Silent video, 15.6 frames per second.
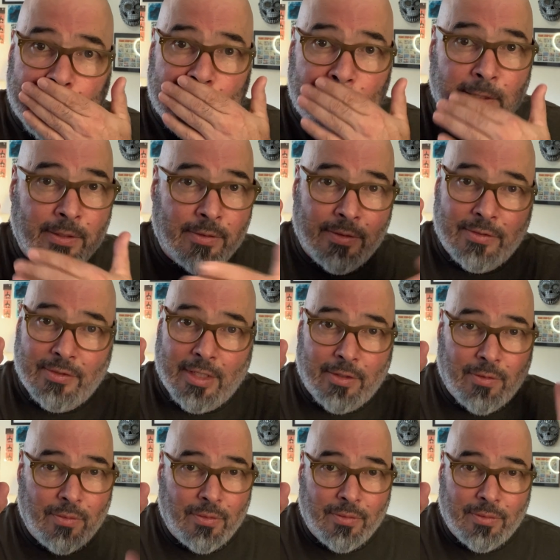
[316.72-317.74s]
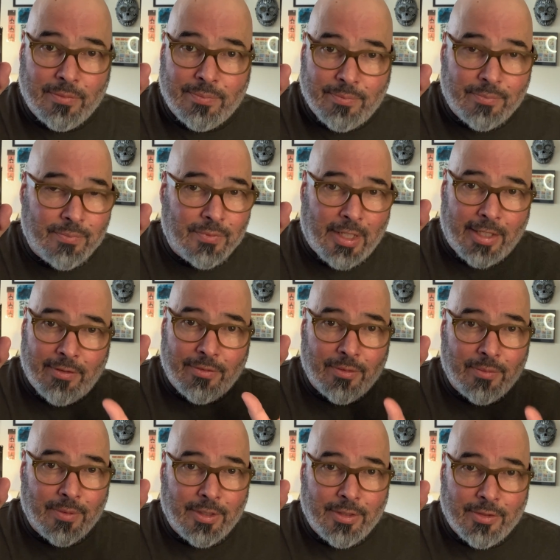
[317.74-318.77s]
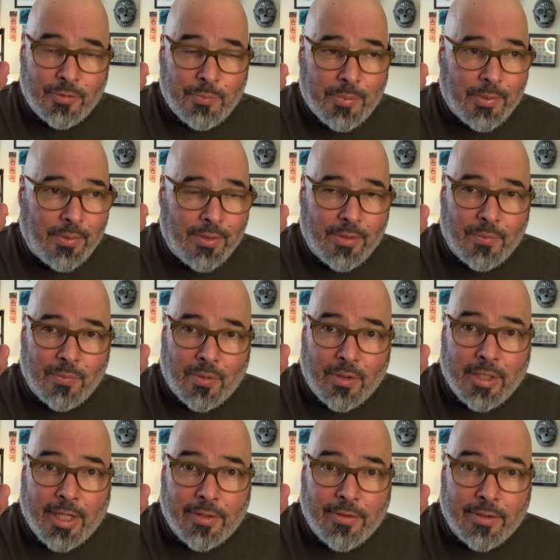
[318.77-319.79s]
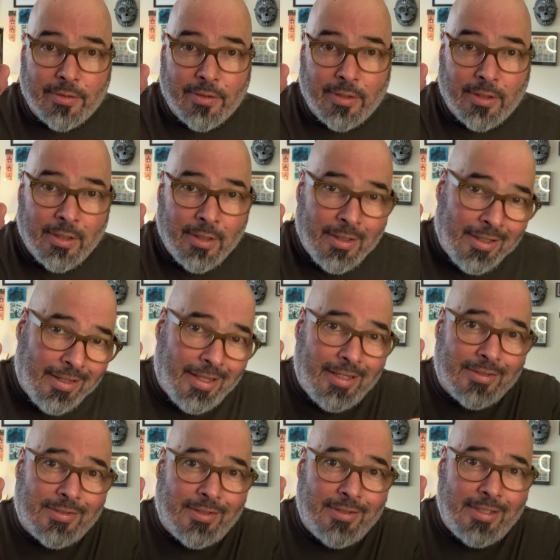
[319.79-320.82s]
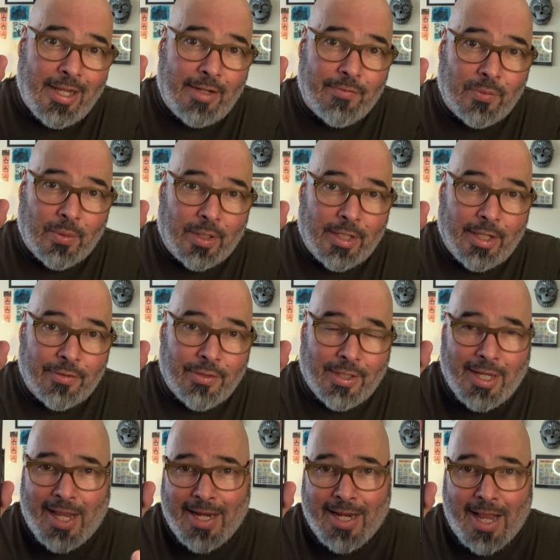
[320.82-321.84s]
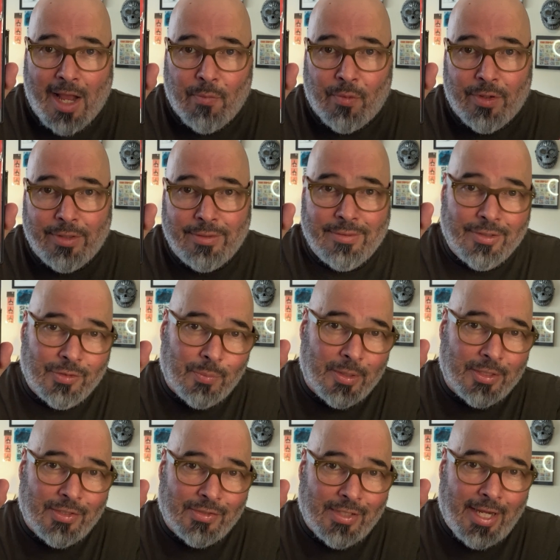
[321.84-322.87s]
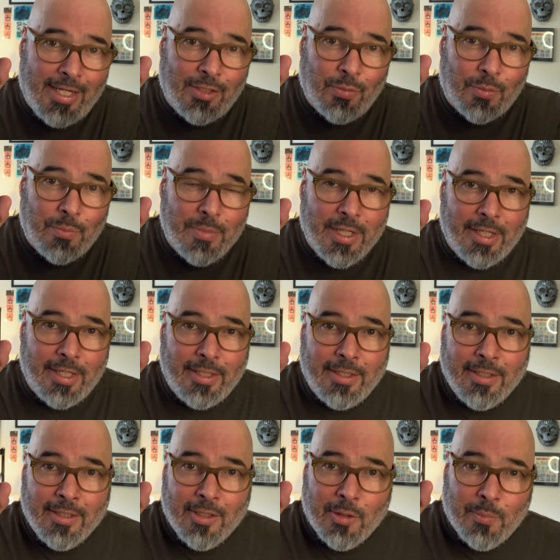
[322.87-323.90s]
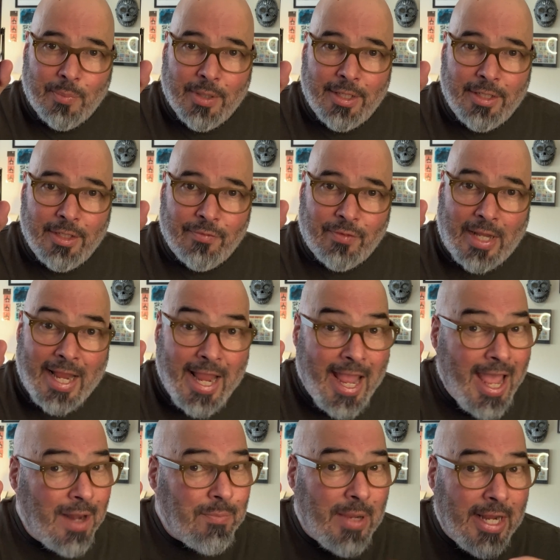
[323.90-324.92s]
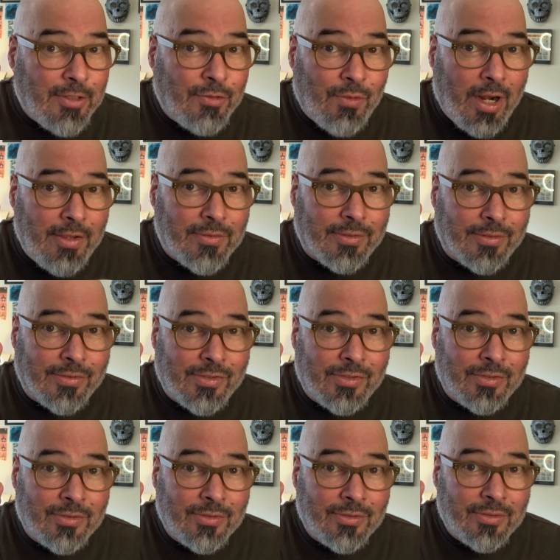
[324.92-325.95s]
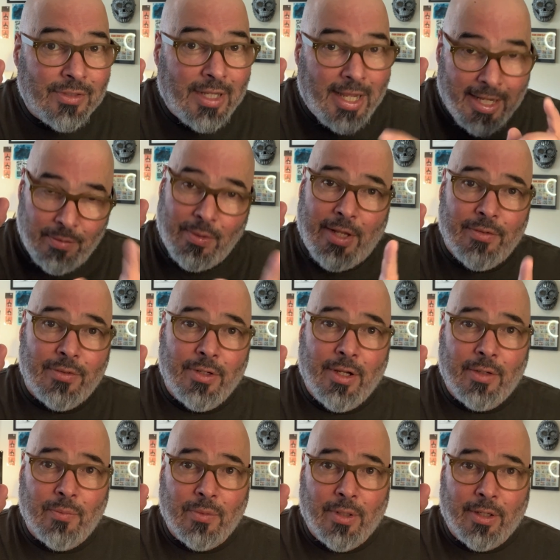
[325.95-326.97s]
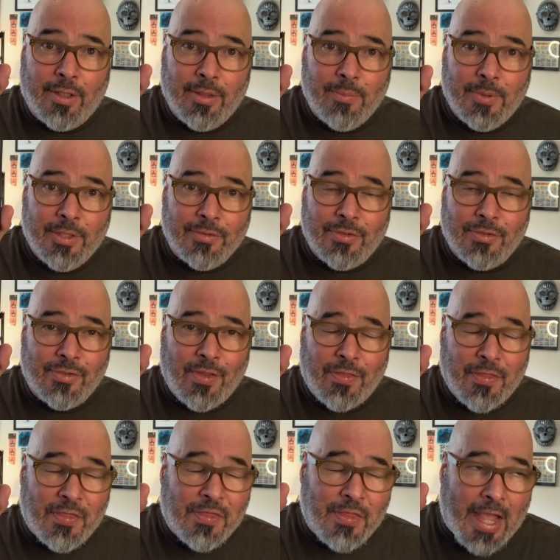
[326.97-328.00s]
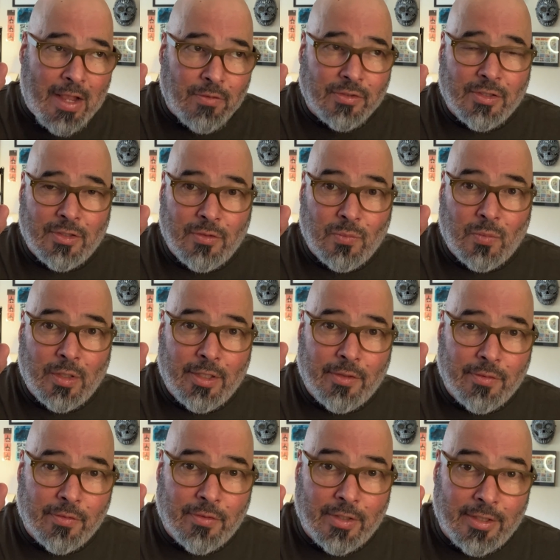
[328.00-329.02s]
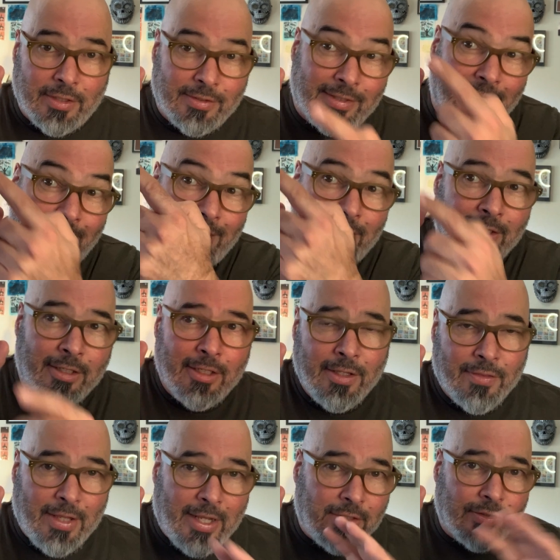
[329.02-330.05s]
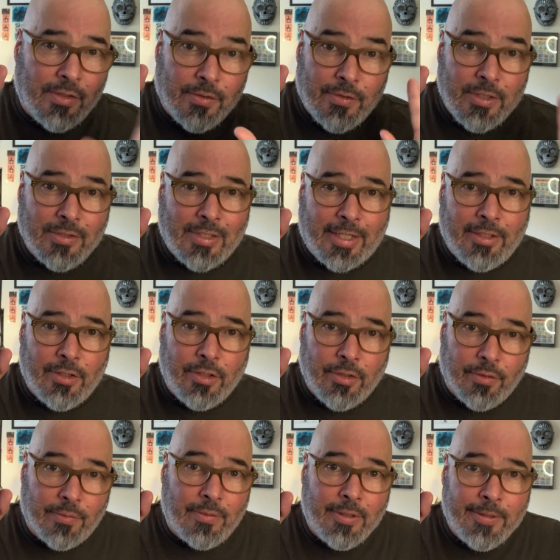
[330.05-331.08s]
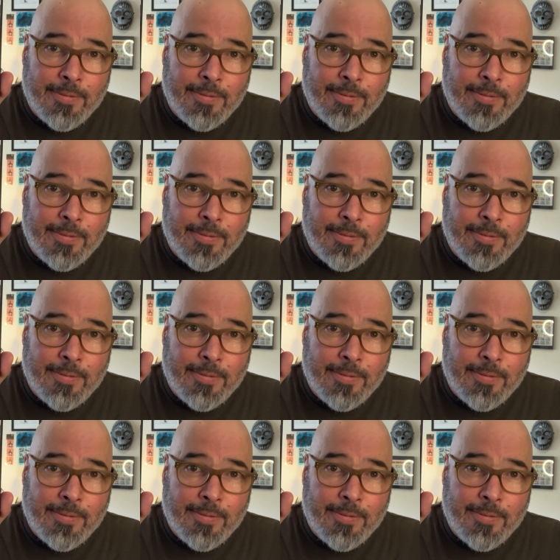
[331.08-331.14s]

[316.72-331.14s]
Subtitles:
you know, it's that whole, I don't know what it is, Puritan work ethic thing. And it's good to have a work ethic. I got one, as much as I hate to admit it. But if I had my druthers, I'd rather not work, because there's 1,001 other things, get it? 1,000 other things I can do,